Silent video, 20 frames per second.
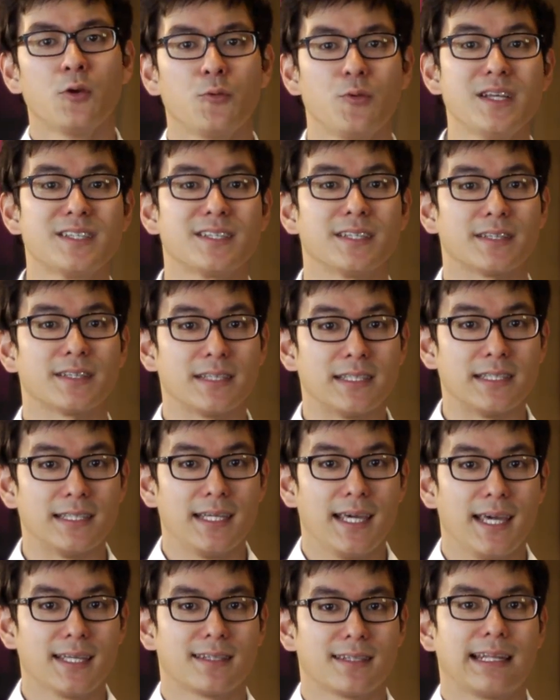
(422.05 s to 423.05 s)
Recently,
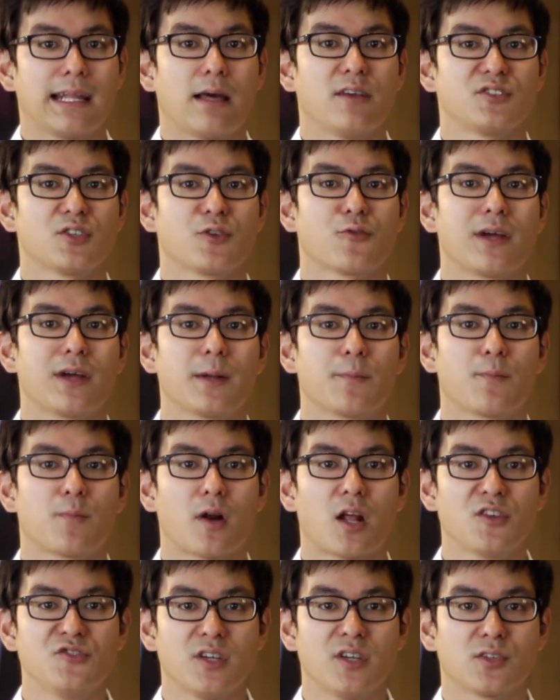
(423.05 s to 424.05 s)
it announced a grand
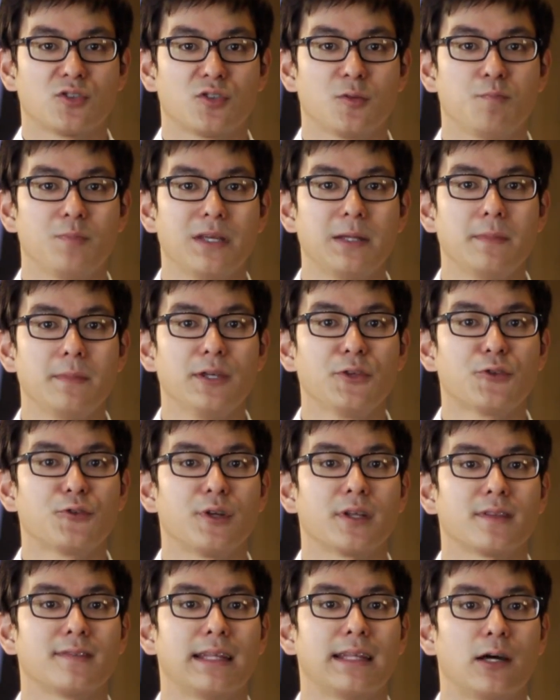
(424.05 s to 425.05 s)
project to beam
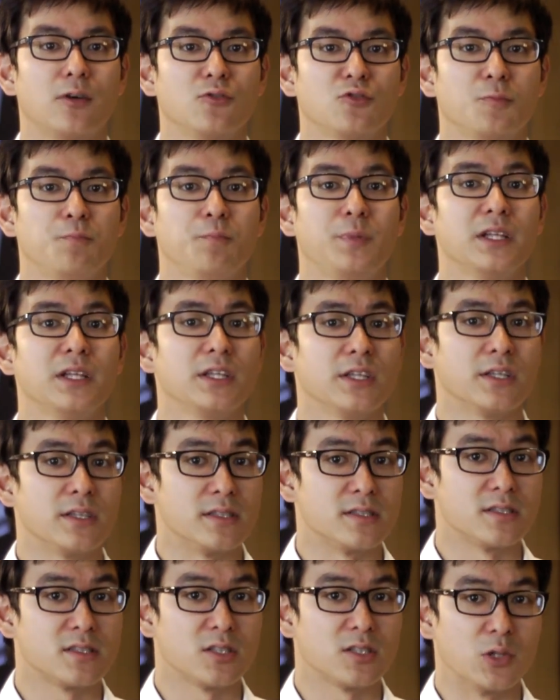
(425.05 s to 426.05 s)
internet down to
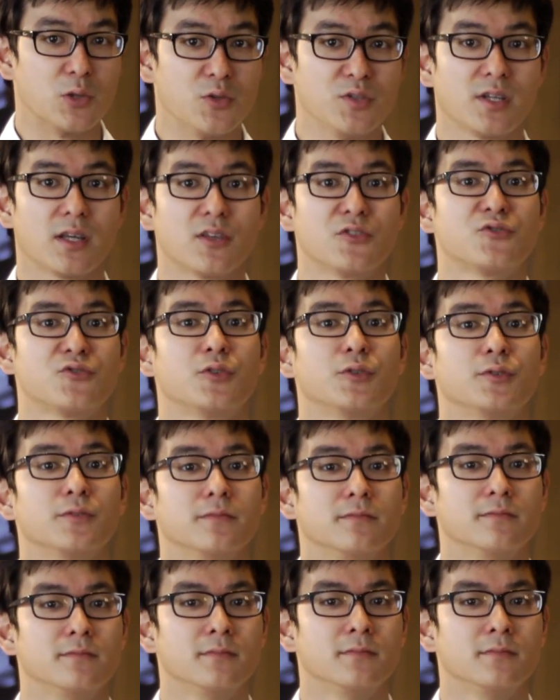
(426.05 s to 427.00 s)
billions using a drone.